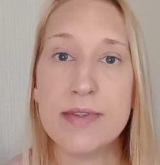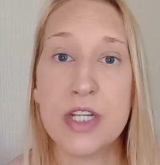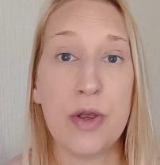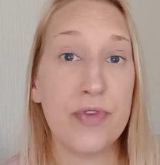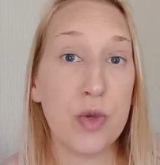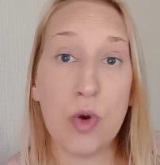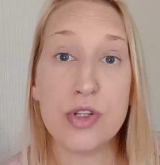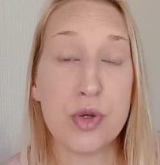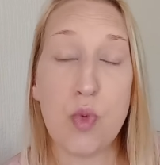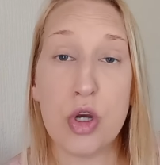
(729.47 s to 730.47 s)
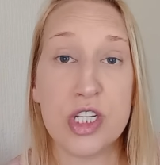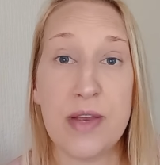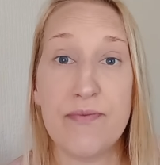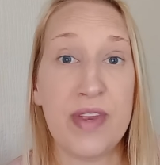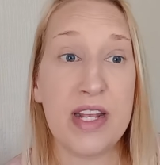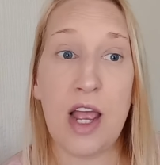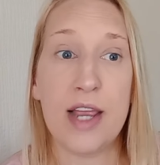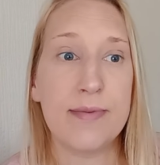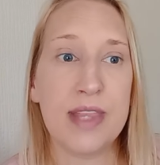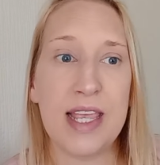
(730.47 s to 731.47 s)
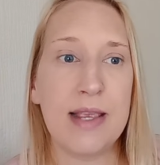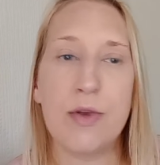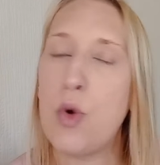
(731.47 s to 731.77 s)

So if you want to watch something like the